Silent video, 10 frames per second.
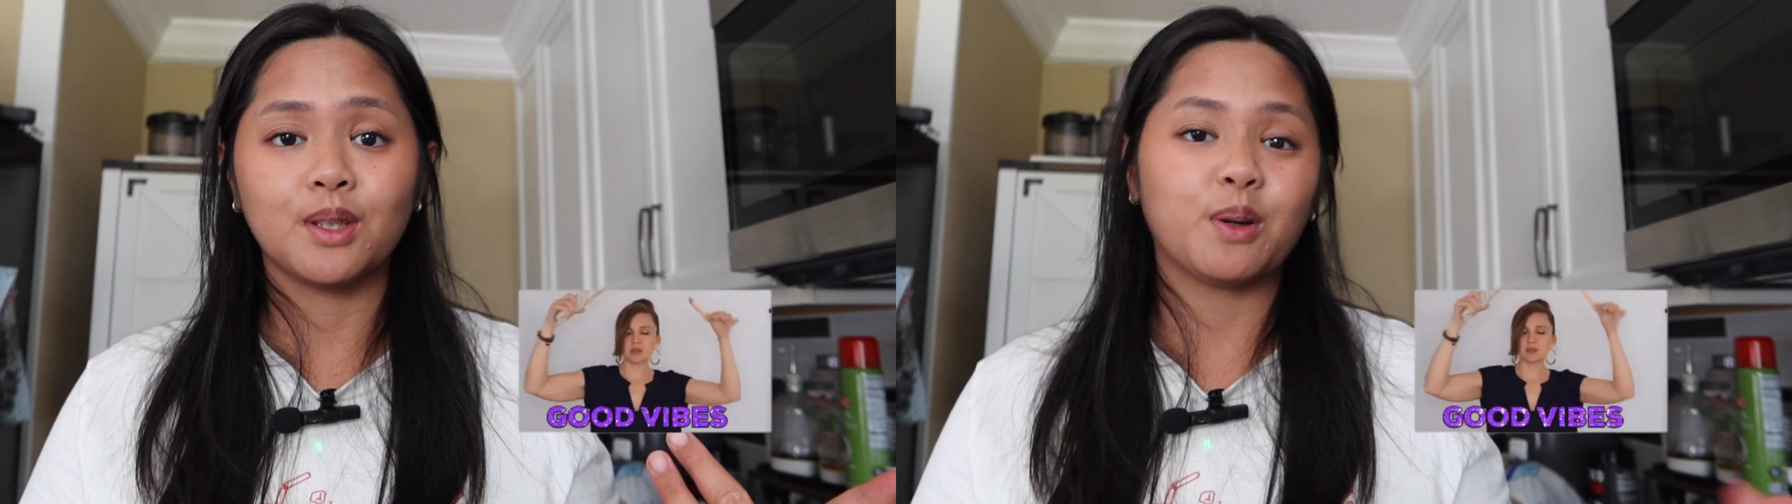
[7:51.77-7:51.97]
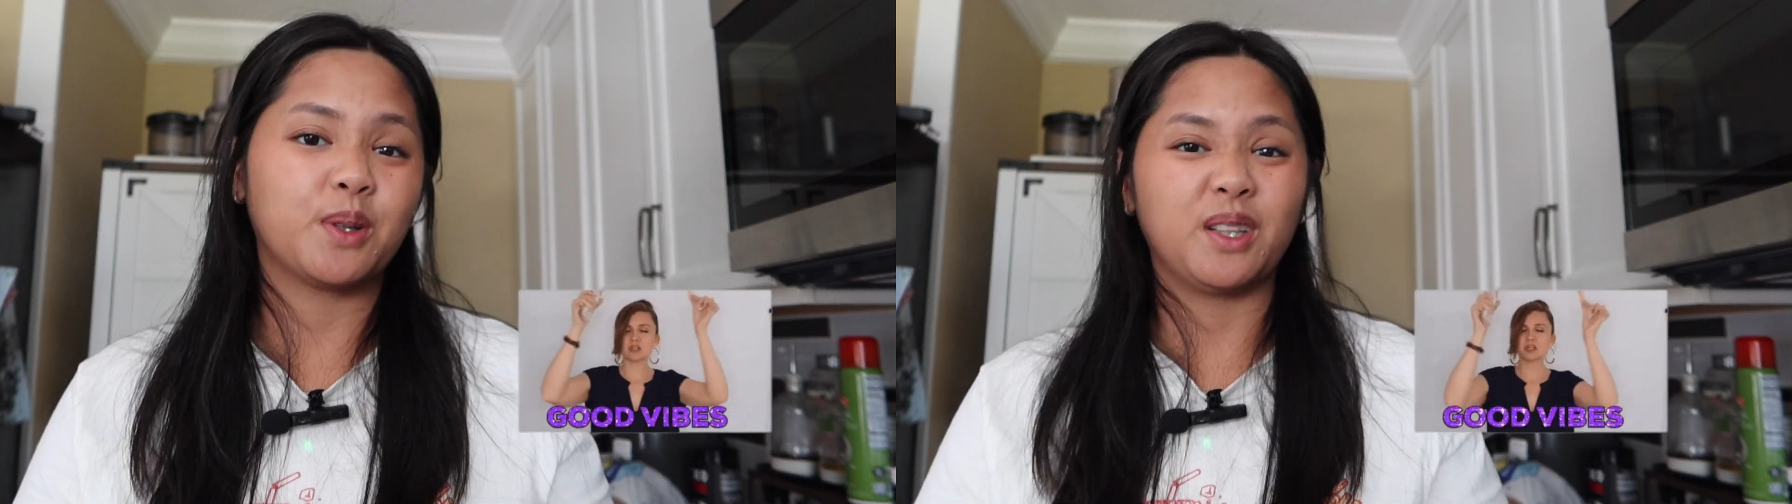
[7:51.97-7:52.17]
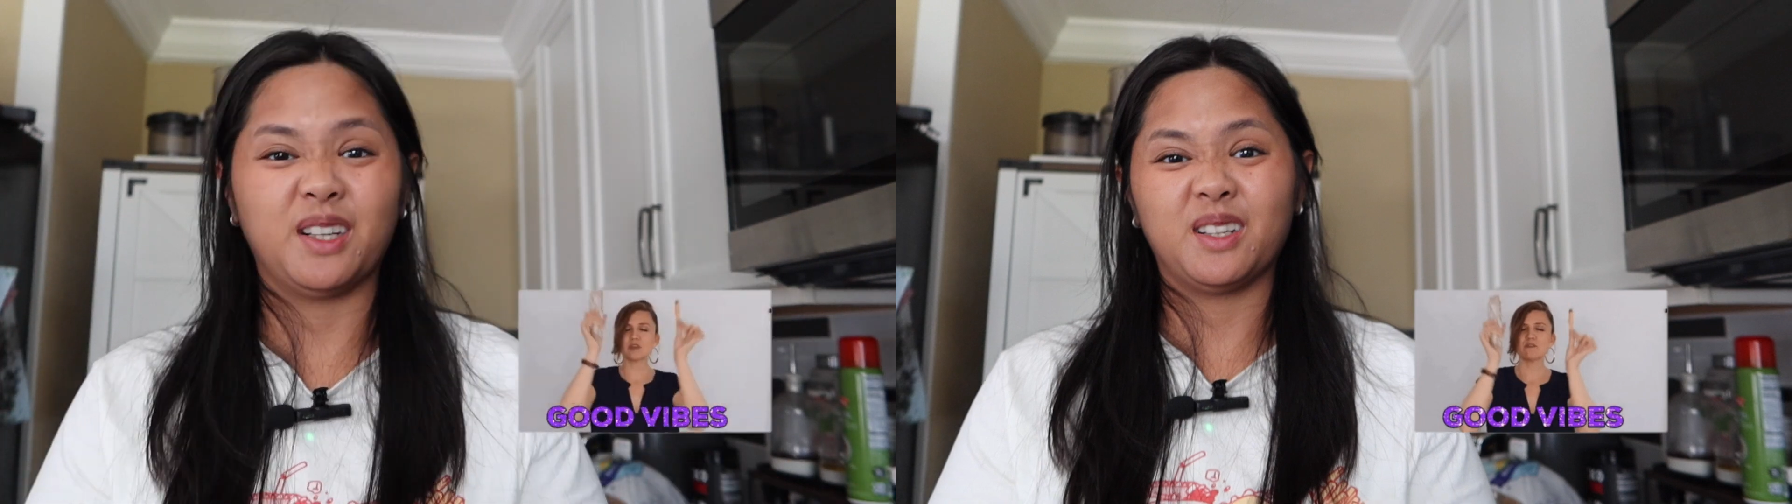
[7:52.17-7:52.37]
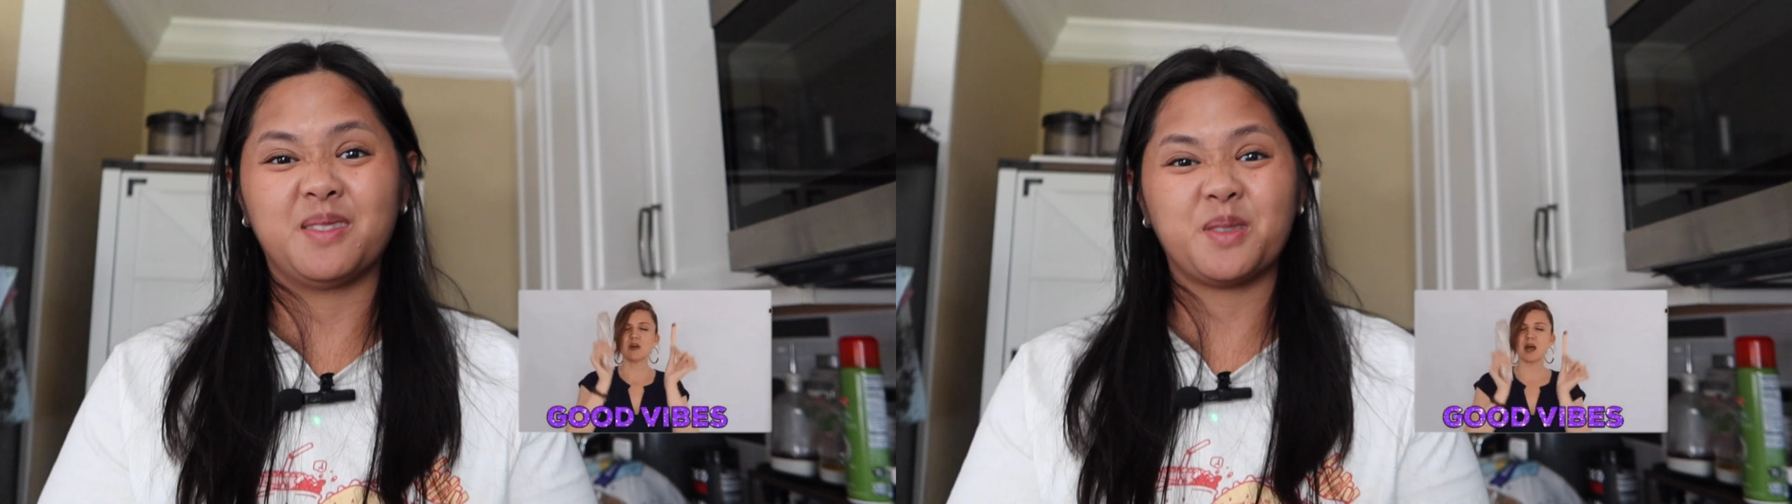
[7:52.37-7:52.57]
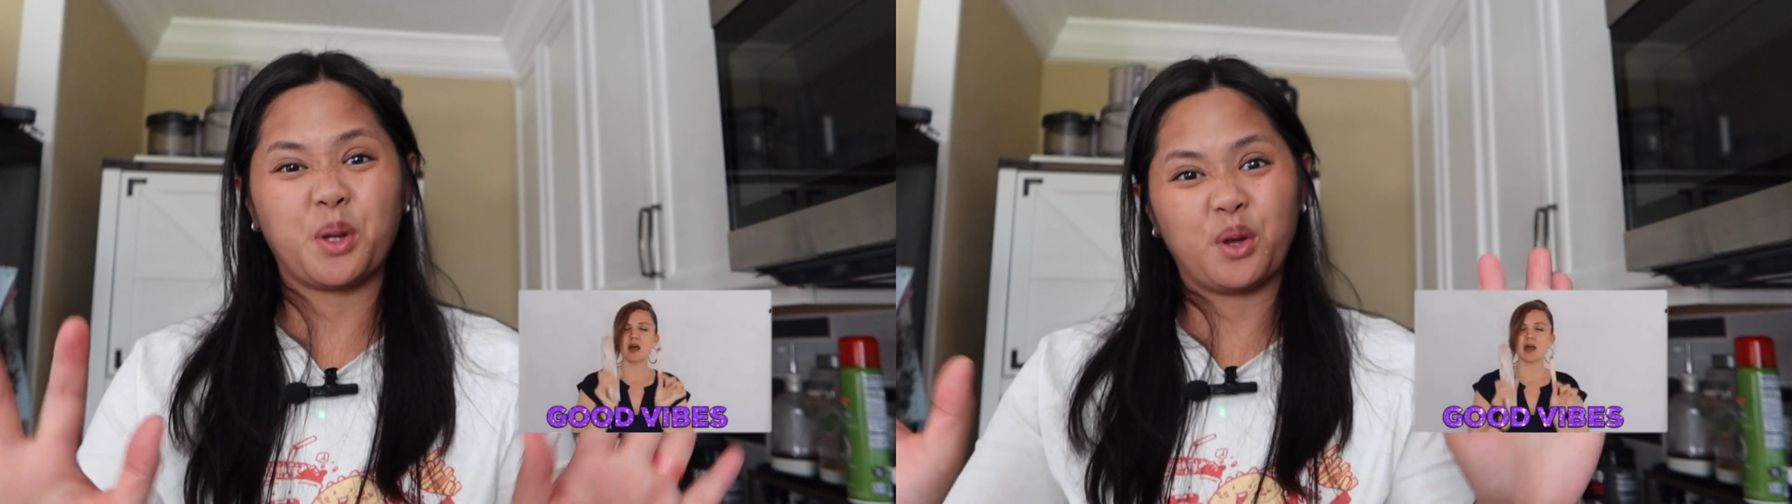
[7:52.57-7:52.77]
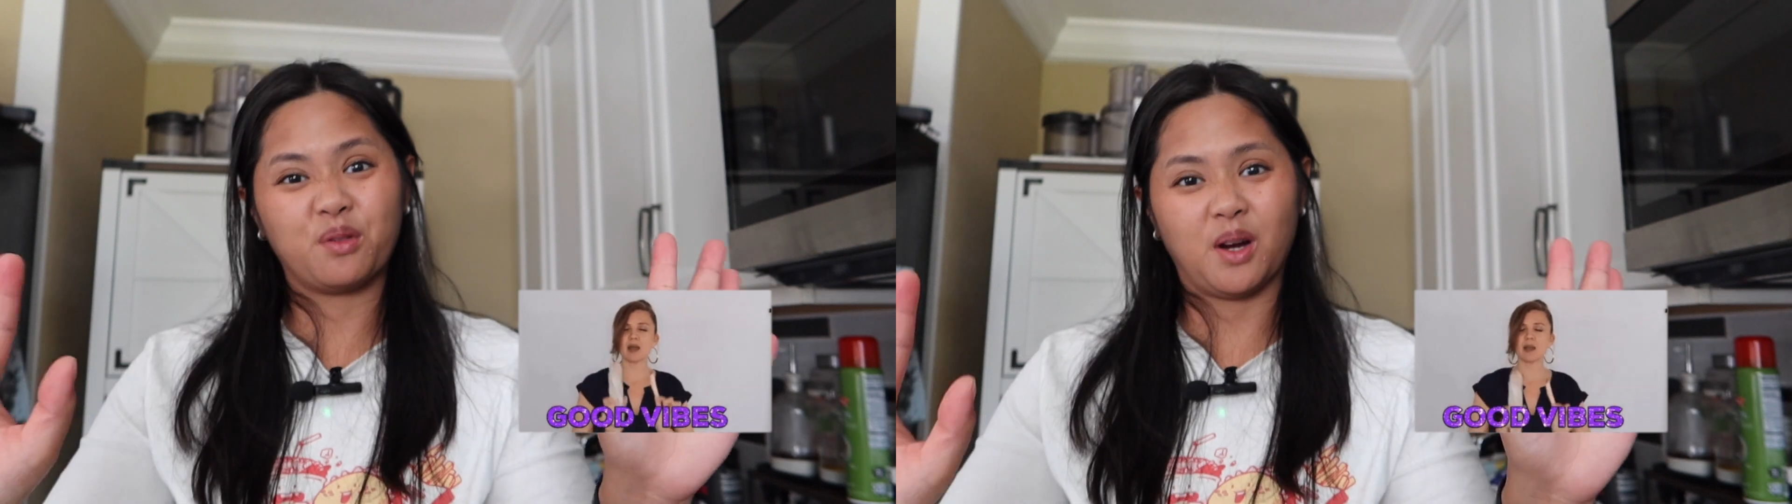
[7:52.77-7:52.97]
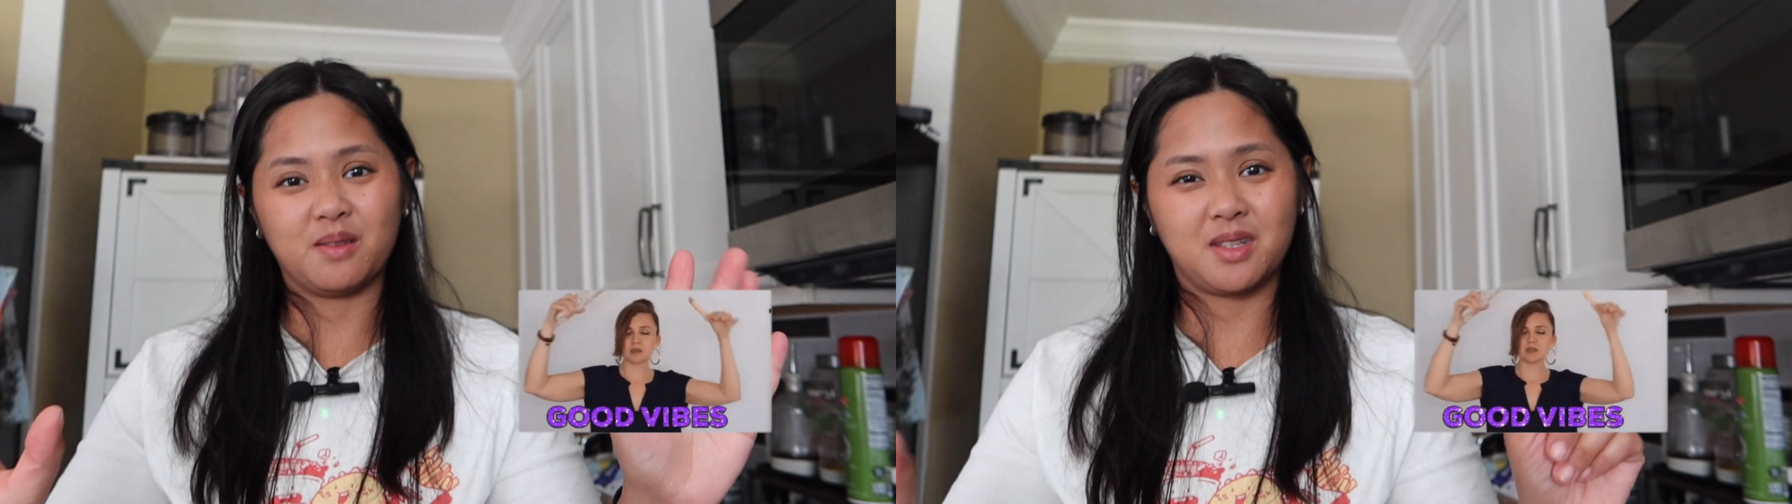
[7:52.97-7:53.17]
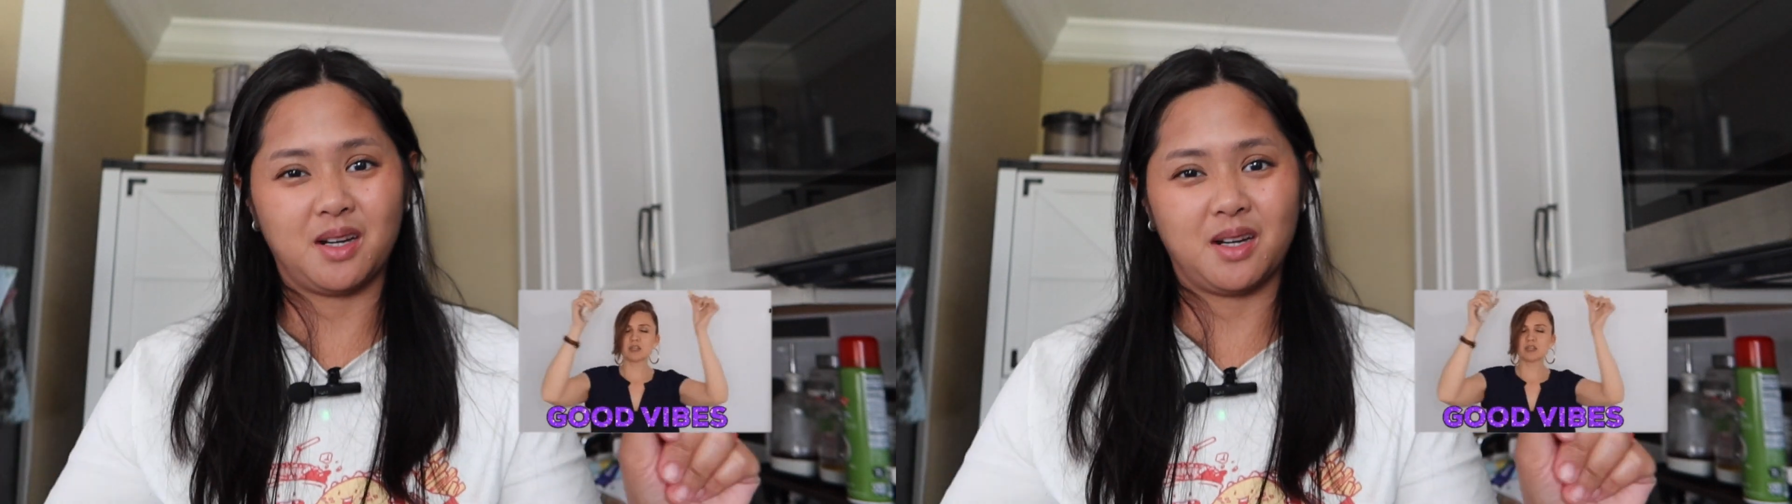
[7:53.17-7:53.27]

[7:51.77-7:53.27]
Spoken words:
Not really. Good vibes